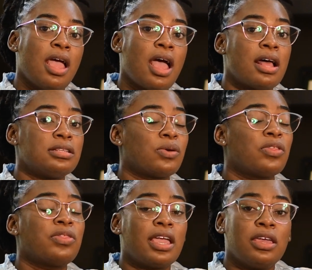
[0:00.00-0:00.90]
And so
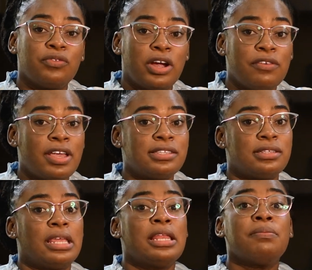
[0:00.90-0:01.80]
thank you for
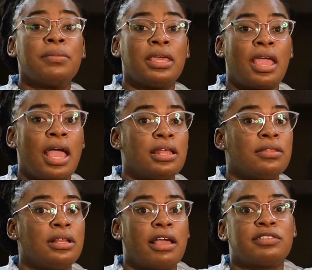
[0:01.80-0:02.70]
investing in me and in
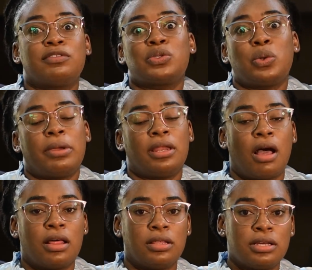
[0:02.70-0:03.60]
the lives of so many
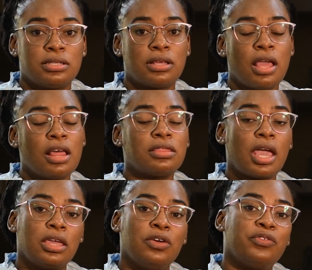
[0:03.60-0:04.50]
others.
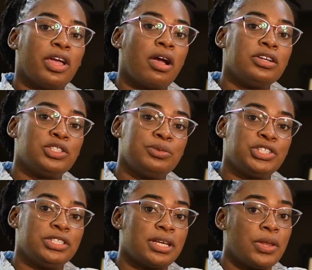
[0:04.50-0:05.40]
Thank you for your
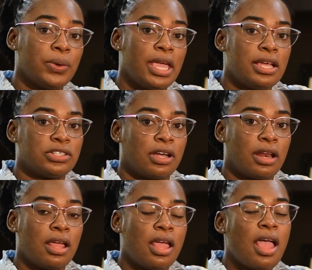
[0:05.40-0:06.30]
contribution to education.
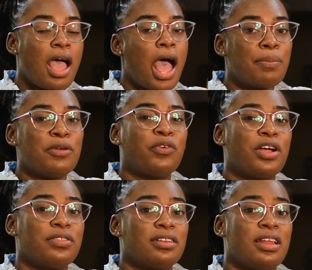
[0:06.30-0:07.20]
Happy
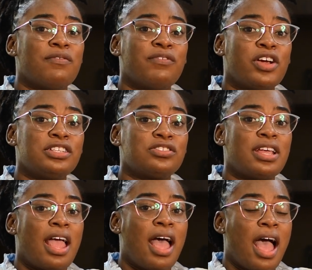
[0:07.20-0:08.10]
40th anniversary
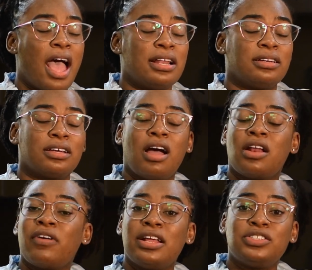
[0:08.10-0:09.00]
and
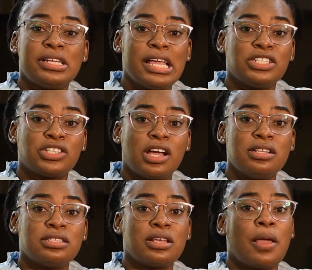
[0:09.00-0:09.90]

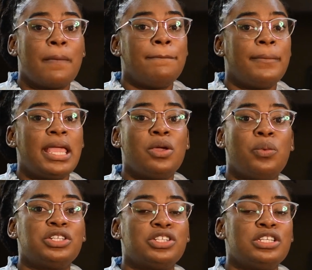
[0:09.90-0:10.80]
congratulations. Many
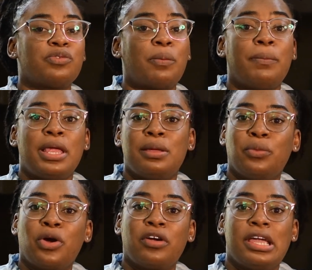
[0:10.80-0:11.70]
wishes for many
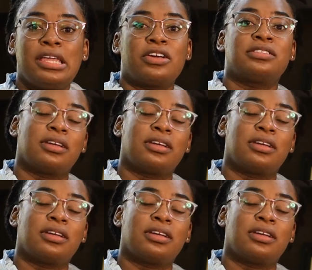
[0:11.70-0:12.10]
more great years to